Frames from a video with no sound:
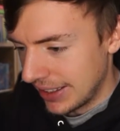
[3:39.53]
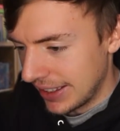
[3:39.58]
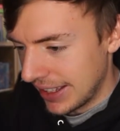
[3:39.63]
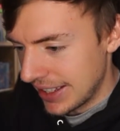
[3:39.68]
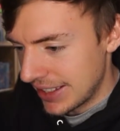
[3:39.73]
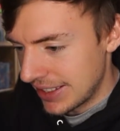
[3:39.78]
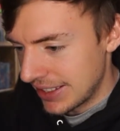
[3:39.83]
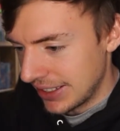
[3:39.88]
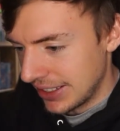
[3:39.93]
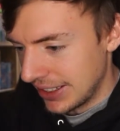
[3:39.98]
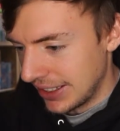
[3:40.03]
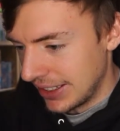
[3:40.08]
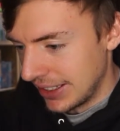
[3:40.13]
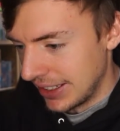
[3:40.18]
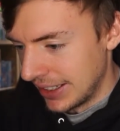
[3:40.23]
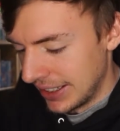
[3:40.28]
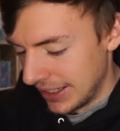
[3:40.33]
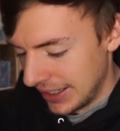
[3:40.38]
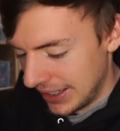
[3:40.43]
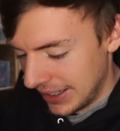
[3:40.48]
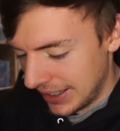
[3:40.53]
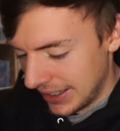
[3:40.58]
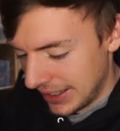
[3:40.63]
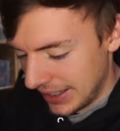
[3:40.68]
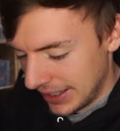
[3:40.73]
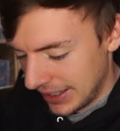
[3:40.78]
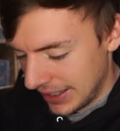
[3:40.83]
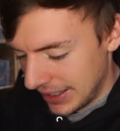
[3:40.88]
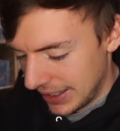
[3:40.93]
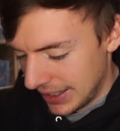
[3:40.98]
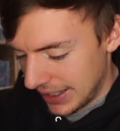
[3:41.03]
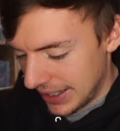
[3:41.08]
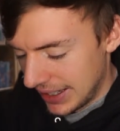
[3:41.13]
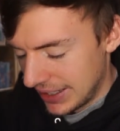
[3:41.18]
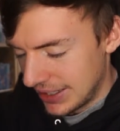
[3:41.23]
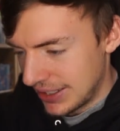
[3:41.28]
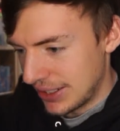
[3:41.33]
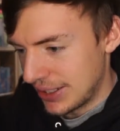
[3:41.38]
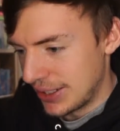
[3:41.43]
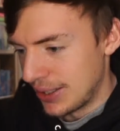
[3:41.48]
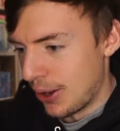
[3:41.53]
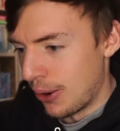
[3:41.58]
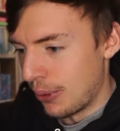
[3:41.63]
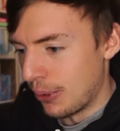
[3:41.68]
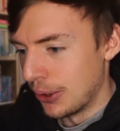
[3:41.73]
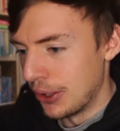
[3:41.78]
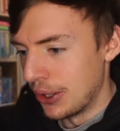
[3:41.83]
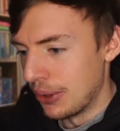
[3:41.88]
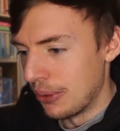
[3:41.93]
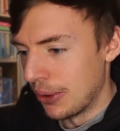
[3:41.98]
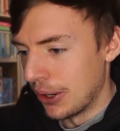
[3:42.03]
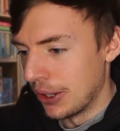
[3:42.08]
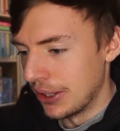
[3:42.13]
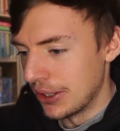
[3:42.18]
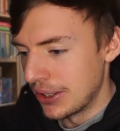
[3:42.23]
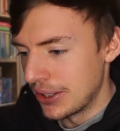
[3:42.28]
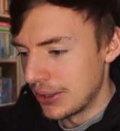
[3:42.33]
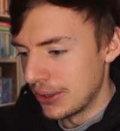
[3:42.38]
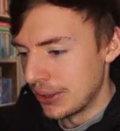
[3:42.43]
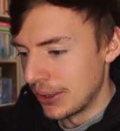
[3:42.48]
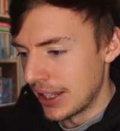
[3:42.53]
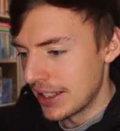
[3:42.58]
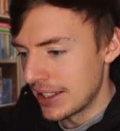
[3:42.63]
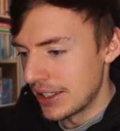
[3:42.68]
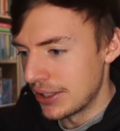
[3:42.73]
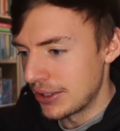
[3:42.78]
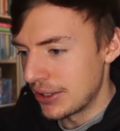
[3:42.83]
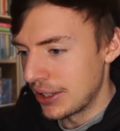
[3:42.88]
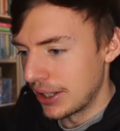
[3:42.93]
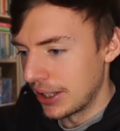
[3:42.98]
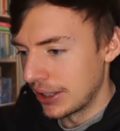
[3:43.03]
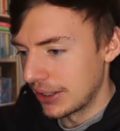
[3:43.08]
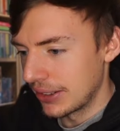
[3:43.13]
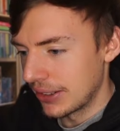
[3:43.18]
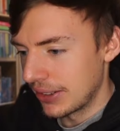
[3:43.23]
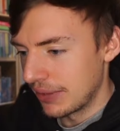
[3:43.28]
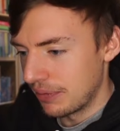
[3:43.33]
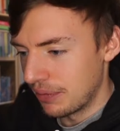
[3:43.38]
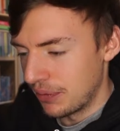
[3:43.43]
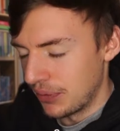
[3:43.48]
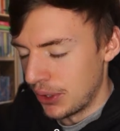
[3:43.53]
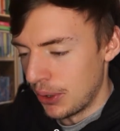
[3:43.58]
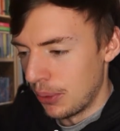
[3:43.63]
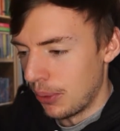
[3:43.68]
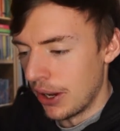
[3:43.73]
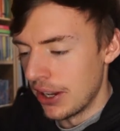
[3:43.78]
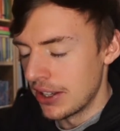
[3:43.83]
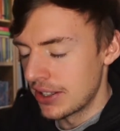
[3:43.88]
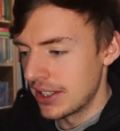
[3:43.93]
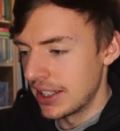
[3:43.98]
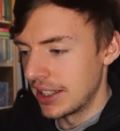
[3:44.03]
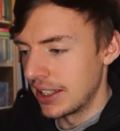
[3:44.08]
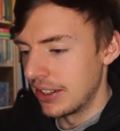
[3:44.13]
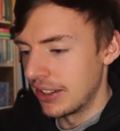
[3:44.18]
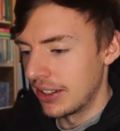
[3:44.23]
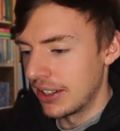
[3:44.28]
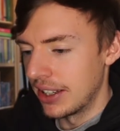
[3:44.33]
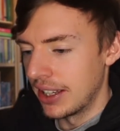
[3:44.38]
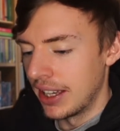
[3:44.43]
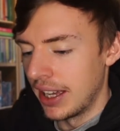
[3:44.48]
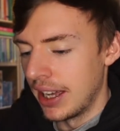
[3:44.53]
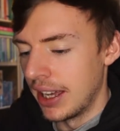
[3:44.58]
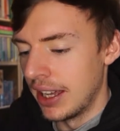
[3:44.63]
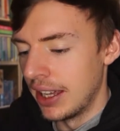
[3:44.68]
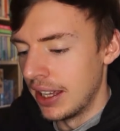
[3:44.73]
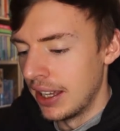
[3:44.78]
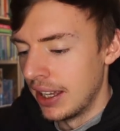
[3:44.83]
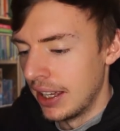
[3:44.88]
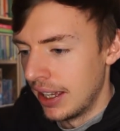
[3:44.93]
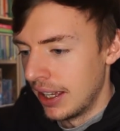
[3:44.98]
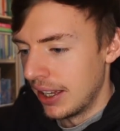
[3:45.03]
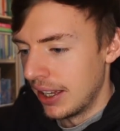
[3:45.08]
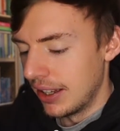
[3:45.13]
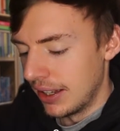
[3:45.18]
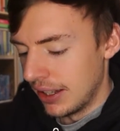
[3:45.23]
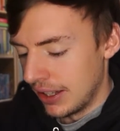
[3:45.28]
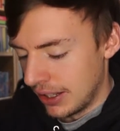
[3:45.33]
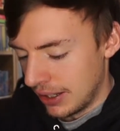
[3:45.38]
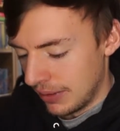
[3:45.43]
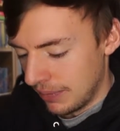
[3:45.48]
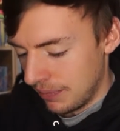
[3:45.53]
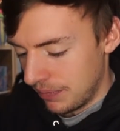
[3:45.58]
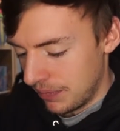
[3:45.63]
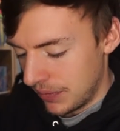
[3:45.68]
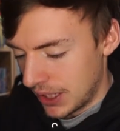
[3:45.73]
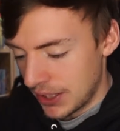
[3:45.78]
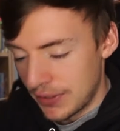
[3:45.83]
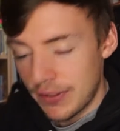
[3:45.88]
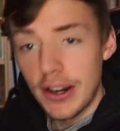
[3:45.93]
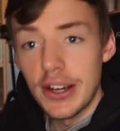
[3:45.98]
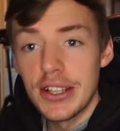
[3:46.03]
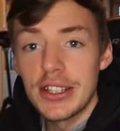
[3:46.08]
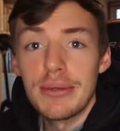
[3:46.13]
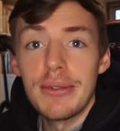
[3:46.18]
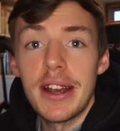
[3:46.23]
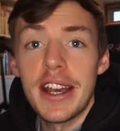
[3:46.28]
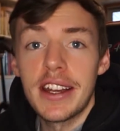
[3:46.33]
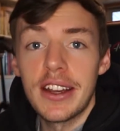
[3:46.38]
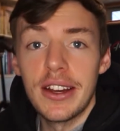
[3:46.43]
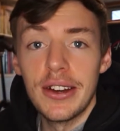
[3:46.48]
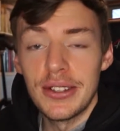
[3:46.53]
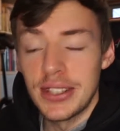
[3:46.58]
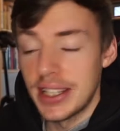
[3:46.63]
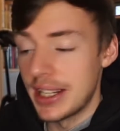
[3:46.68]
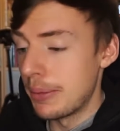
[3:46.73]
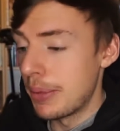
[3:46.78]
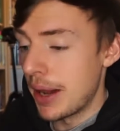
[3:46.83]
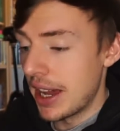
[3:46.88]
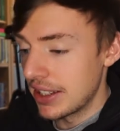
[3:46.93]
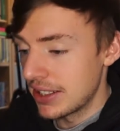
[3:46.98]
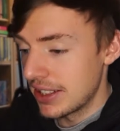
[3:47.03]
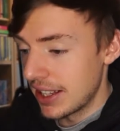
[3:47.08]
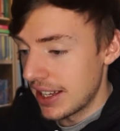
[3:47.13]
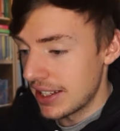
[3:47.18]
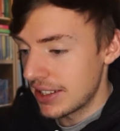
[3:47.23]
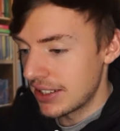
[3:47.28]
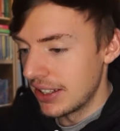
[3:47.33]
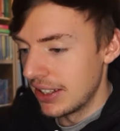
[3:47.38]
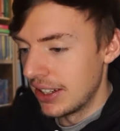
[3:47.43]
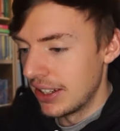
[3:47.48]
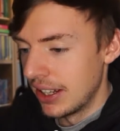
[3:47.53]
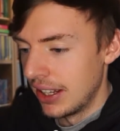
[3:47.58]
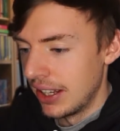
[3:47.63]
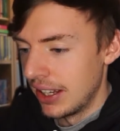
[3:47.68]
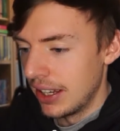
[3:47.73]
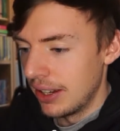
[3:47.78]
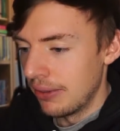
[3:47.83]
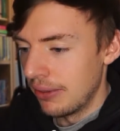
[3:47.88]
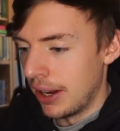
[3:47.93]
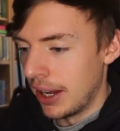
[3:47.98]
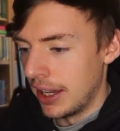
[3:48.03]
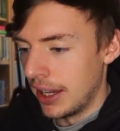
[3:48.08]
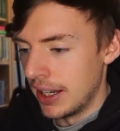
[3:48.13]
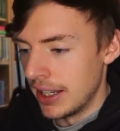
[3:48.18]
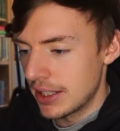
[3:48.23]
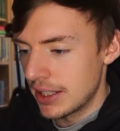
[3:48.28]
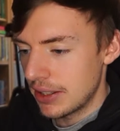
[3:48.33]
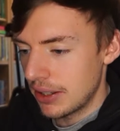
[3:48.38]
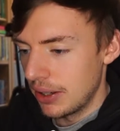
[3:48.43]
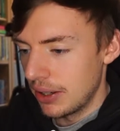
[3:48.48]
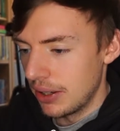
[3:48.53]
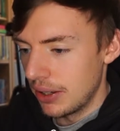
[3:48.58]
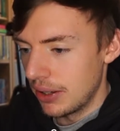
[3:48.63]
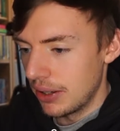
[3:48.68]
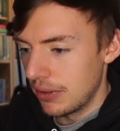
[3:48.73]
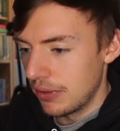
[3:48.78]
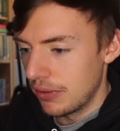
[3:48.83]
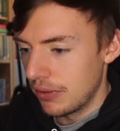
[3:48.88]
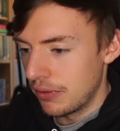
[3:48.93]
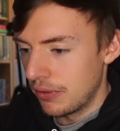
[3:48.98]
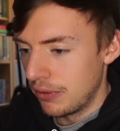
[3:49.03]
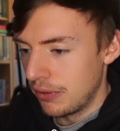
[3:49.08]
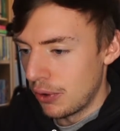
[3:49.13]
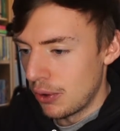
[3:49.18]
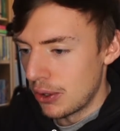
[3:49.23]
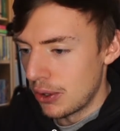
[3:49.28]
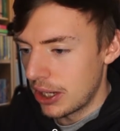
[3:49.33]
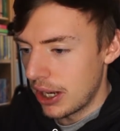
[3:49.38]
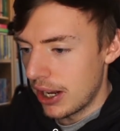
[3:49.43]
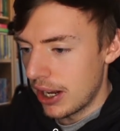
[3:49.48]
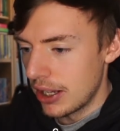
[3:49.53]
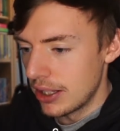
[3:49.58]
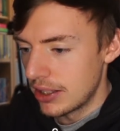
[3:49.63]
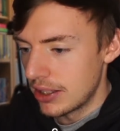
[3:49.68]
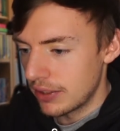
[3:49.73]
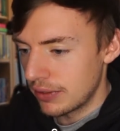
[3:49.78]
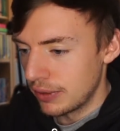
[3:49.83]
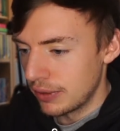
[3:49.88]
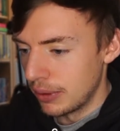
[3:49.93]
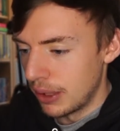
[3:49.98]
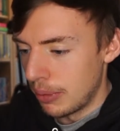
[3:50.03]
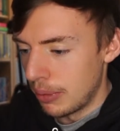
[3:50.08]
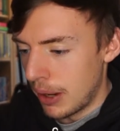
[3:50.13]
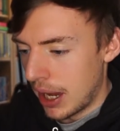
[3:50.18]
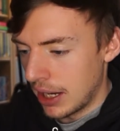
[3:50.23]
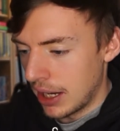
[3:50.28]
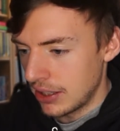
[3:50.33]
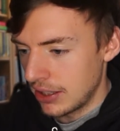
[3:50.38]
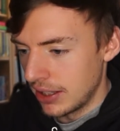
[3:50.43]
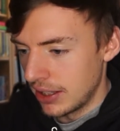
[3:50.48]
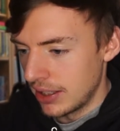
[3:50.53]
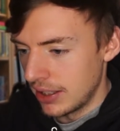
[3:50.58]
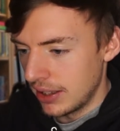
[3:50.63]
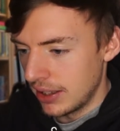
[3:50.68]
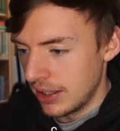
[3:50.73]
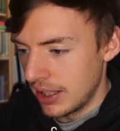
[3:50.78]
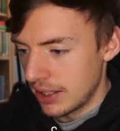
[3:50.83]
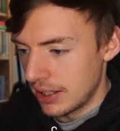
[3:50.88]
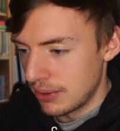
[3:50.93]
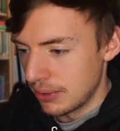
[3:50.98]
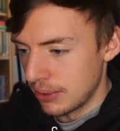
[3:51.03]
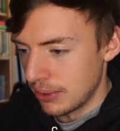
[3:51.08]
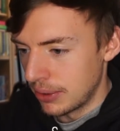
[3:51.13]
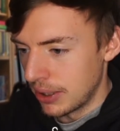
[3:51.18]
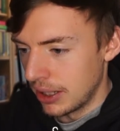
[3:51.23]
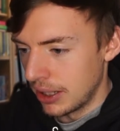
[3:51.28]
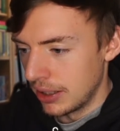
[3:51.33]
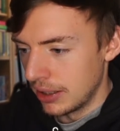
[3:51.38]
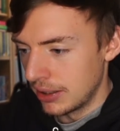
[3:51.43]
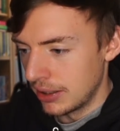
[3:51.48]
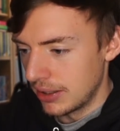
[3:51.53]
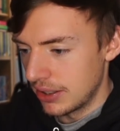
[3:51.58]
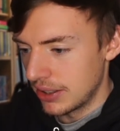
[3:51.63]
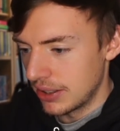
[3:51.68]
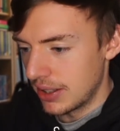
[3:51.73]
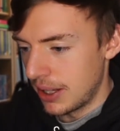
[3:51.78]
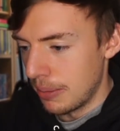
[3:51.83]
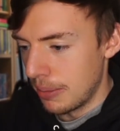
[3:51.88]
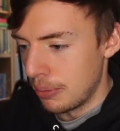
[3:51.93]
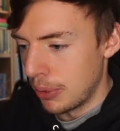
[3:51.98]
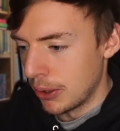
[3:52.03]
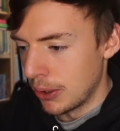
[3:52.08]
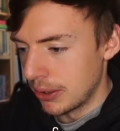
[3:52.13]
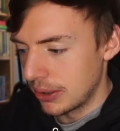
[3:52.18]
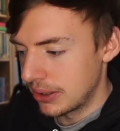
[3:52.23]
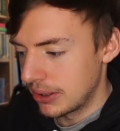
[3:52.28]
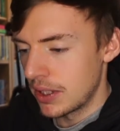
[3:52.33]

That's it's just not what you want at all. That's literally like the worst thing you can get as far as a rare goes in a pack, so that's good, right? And it's 4 cards from the back, so these are all kind of just like bulk.